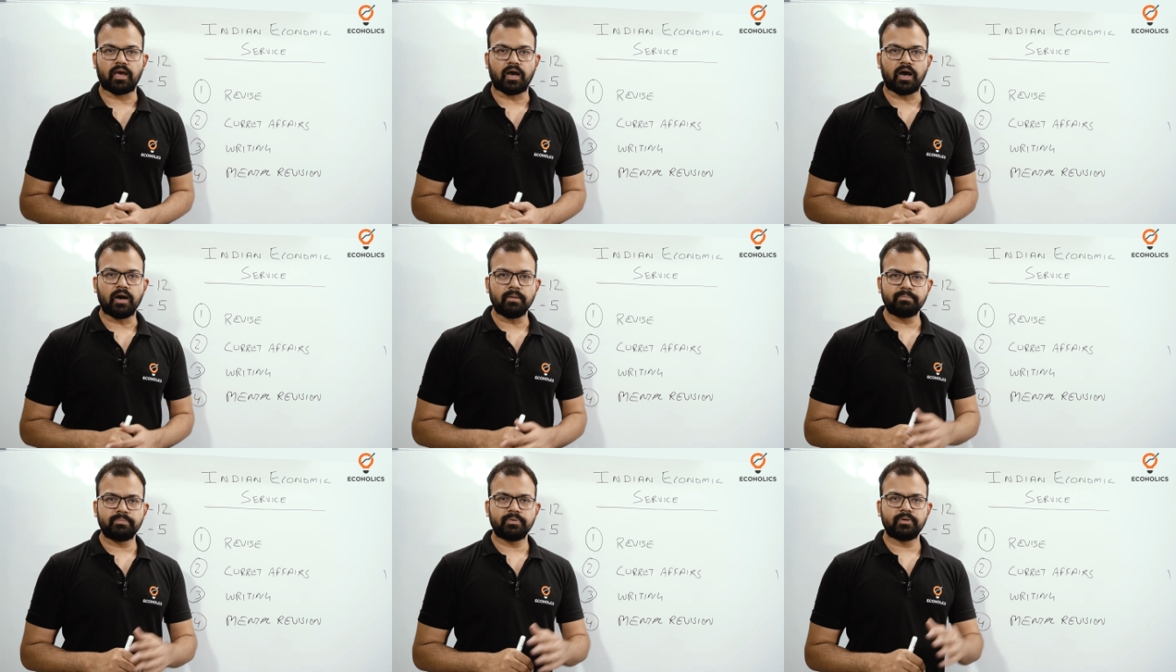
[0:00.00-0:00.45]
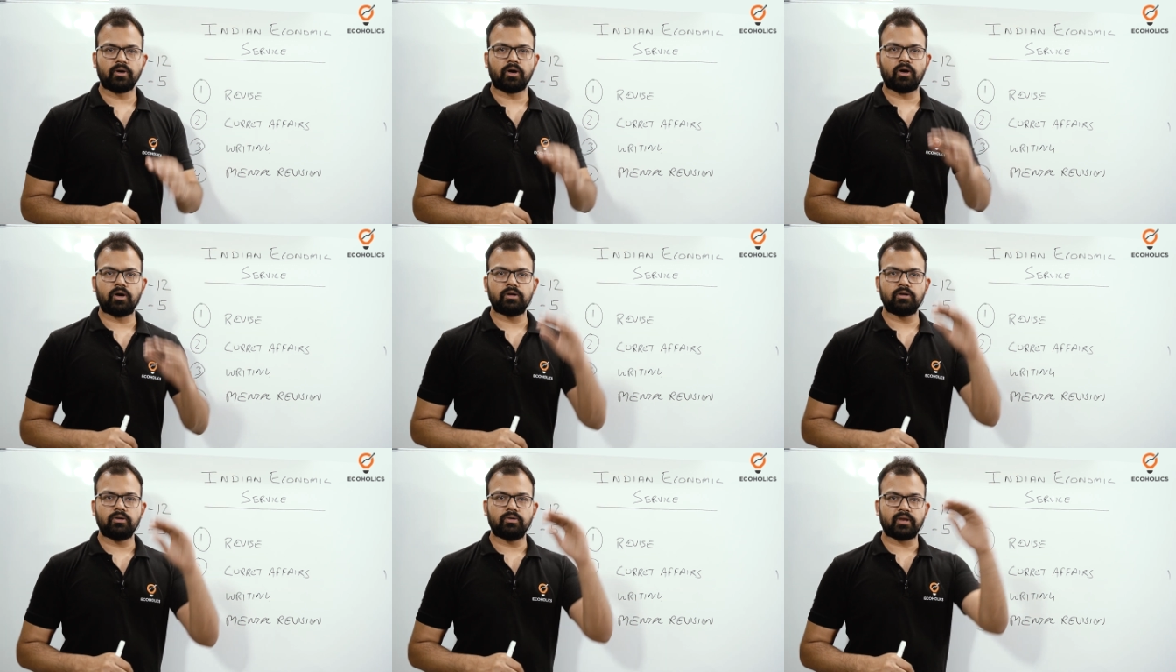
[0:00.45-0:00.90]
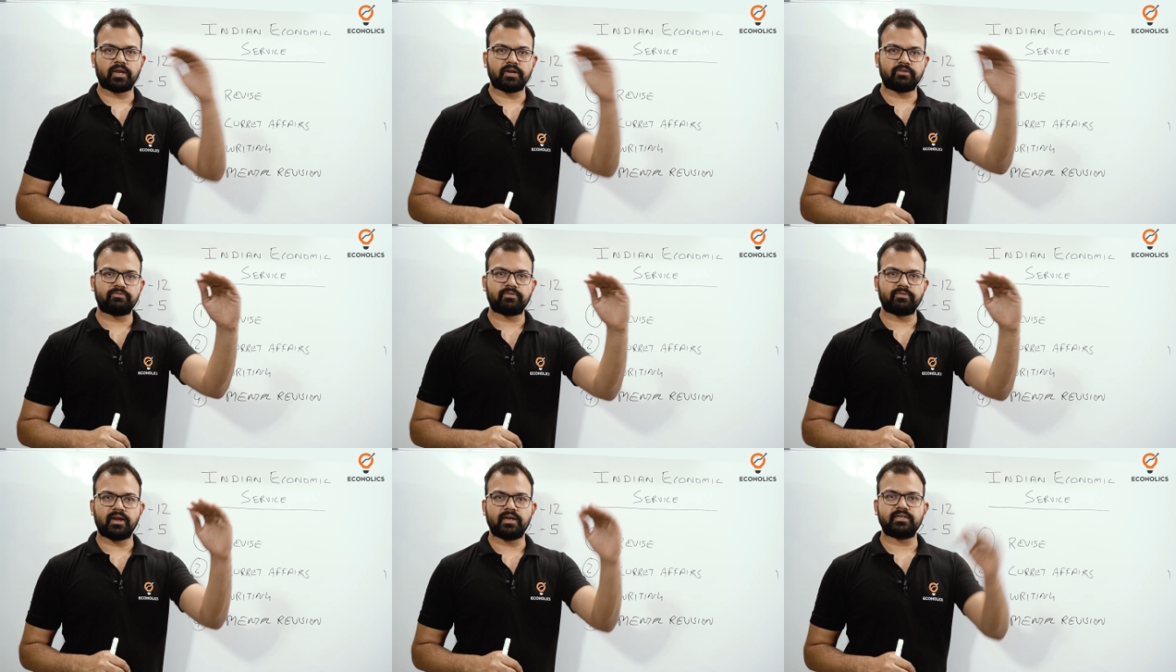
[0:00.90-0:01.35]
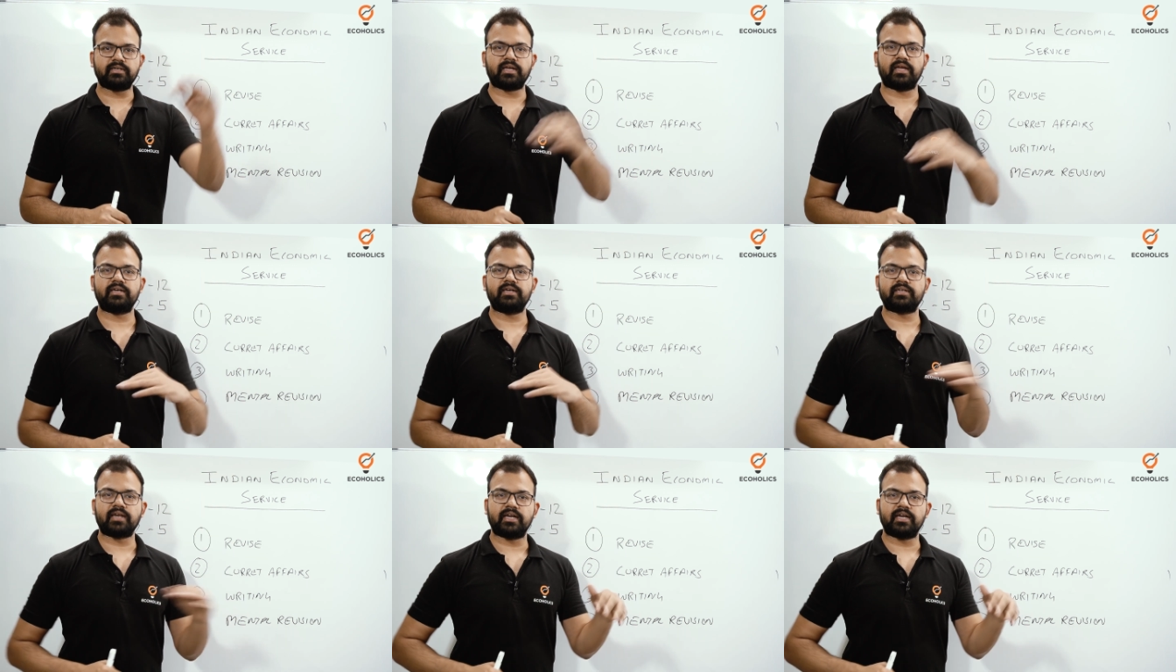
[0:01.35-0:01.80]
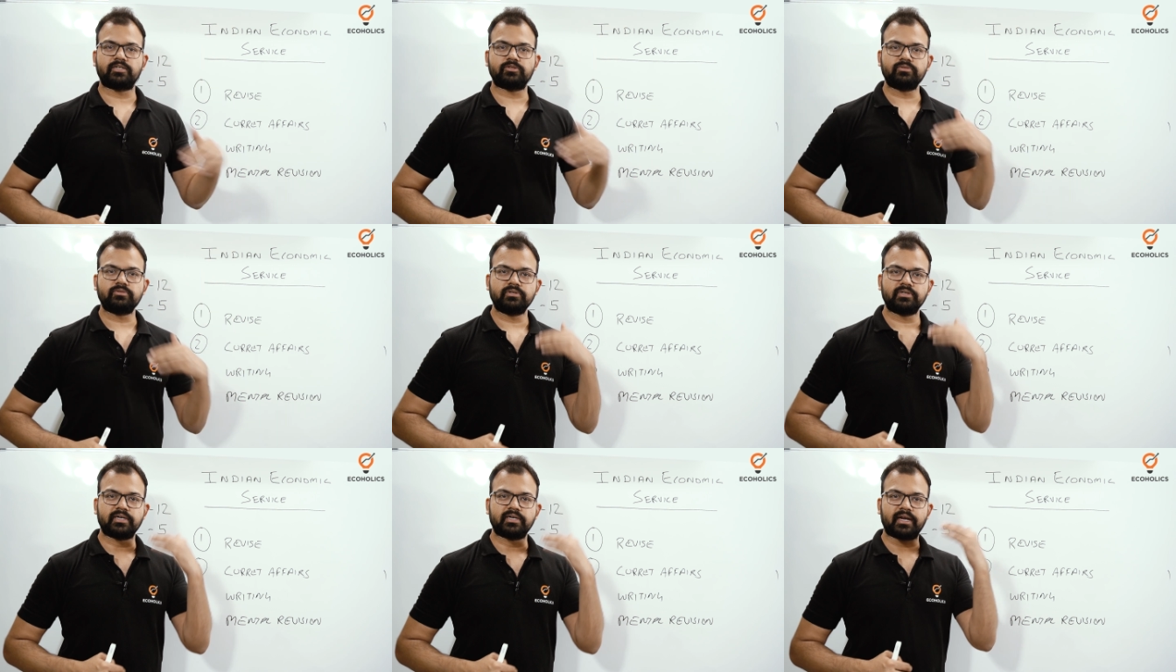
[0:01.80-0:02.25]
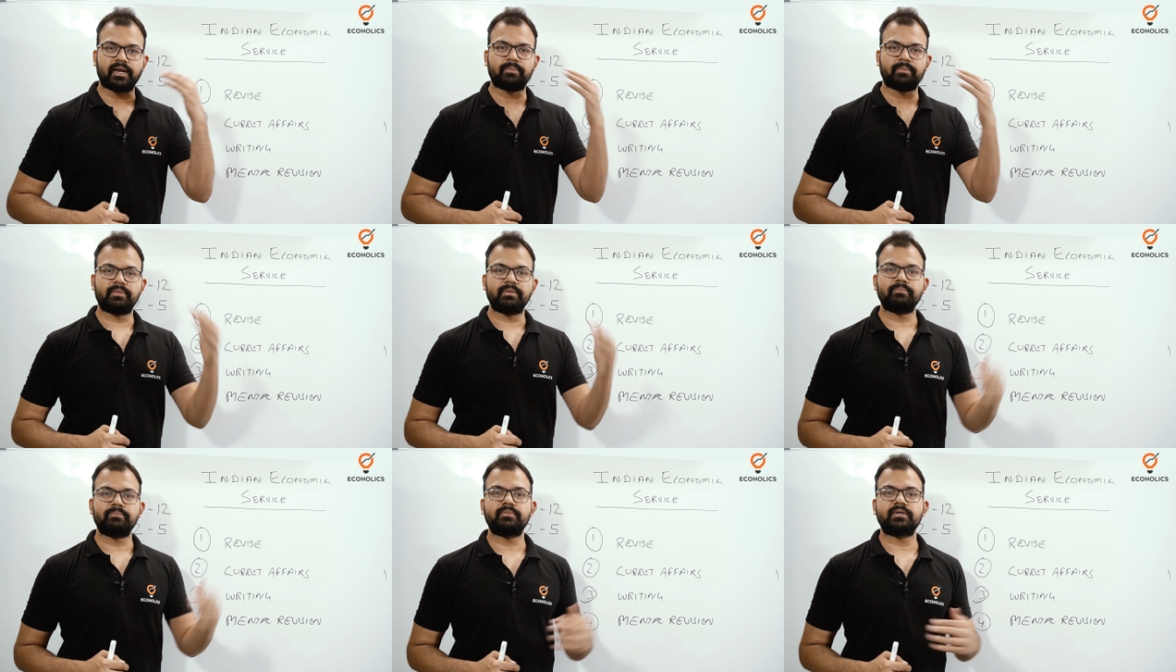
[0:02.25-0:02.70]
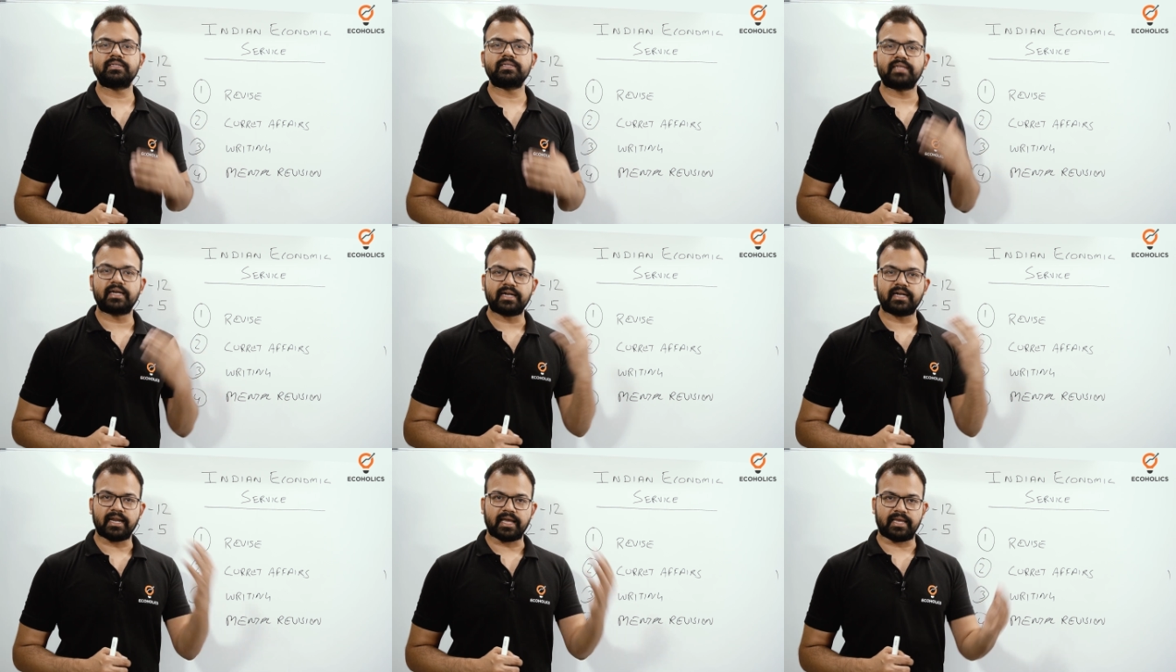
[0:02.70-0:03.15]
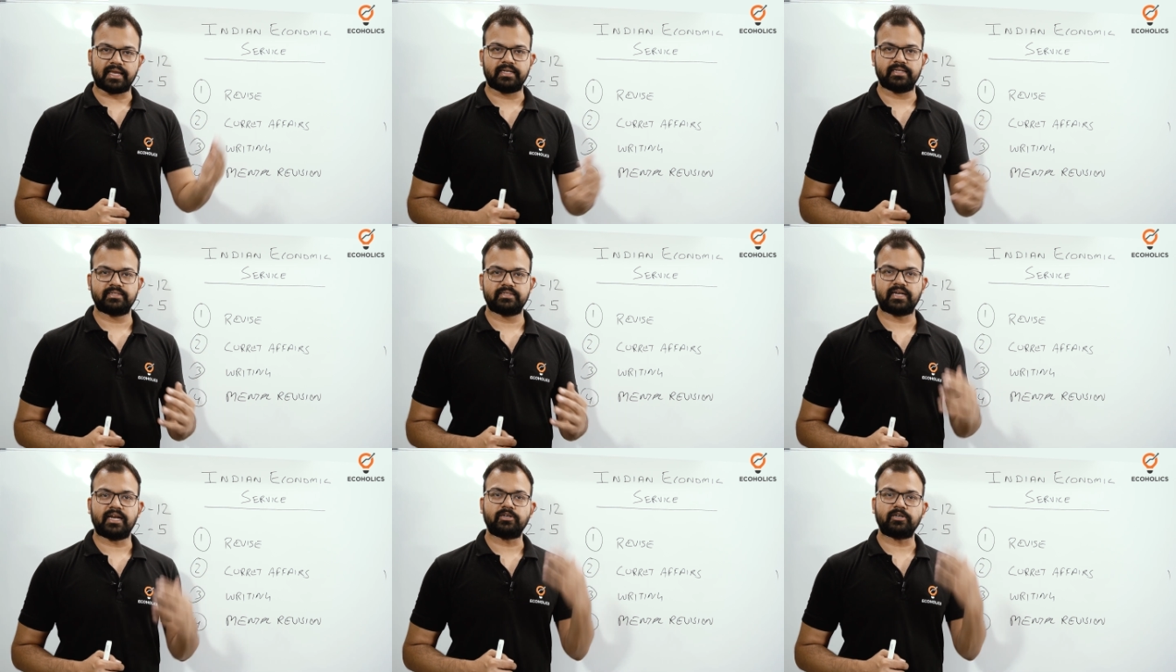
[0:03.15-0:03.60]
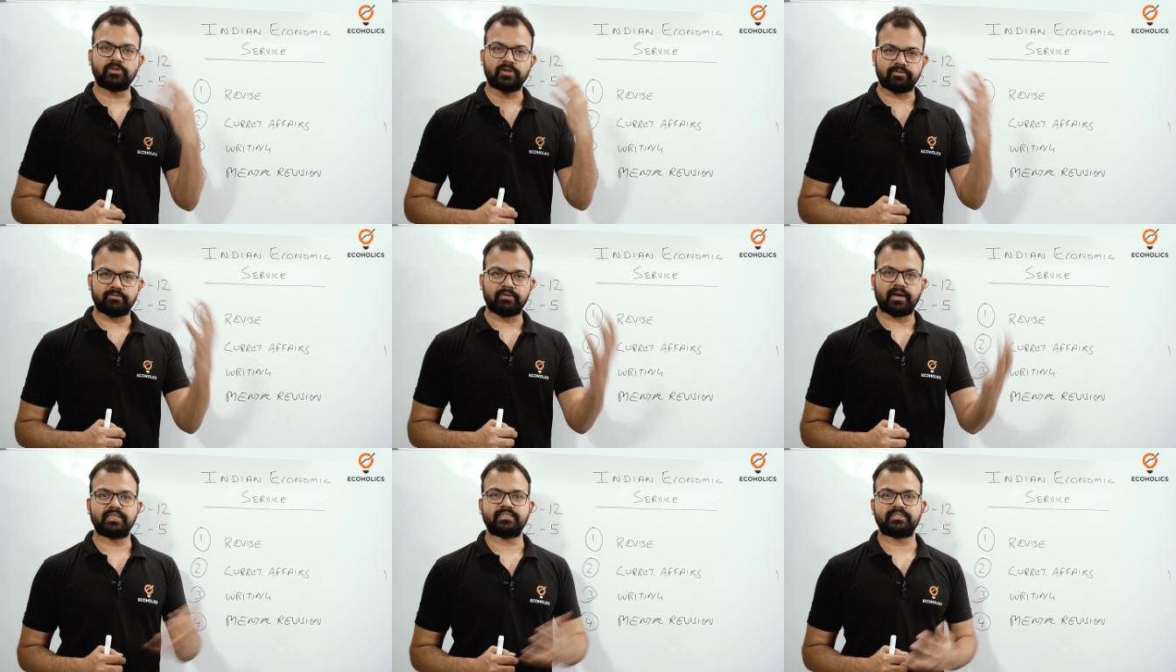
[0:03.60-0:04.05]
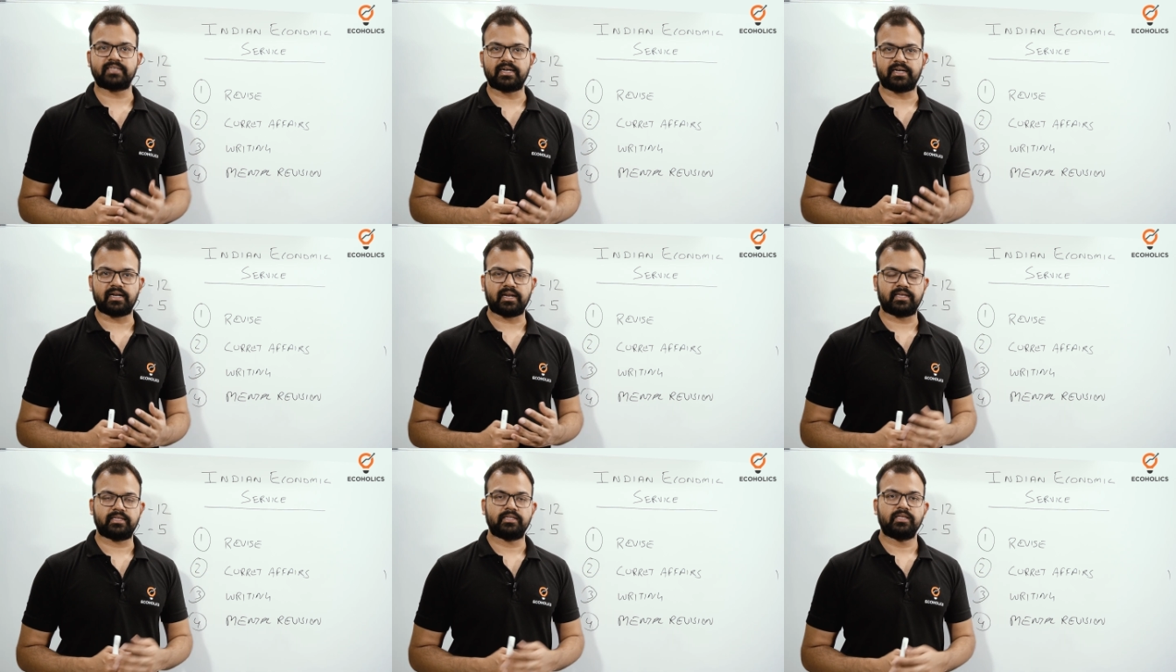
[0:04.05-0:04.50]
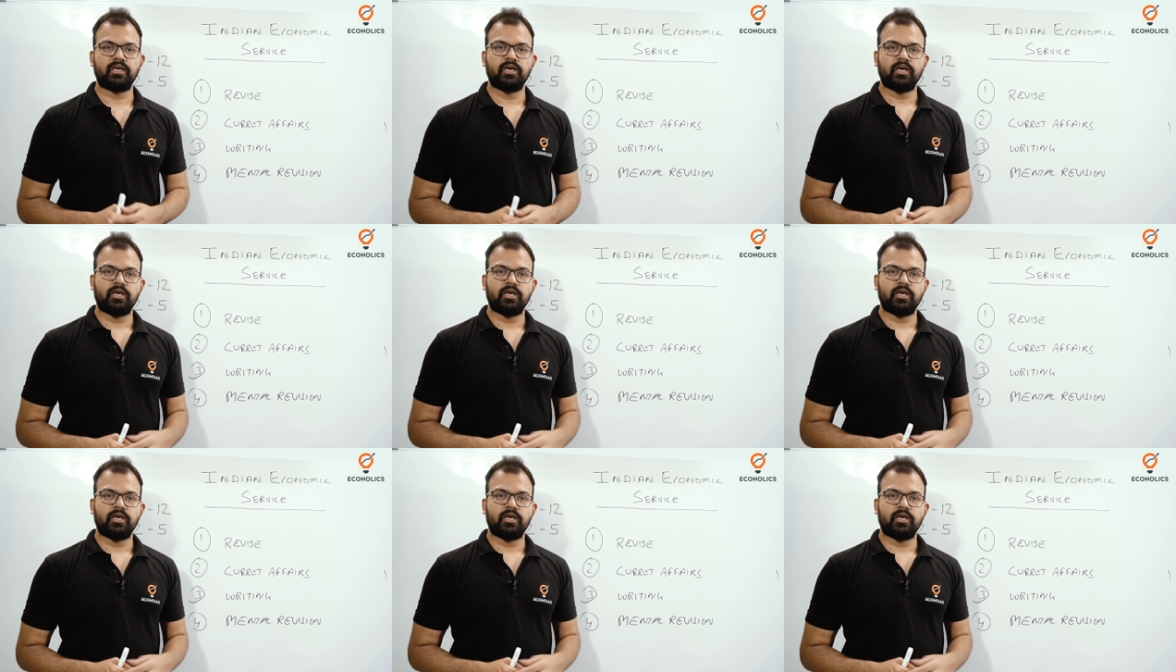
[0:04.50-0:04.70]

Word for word: up or look at front and try to remember that line, try to revise that line.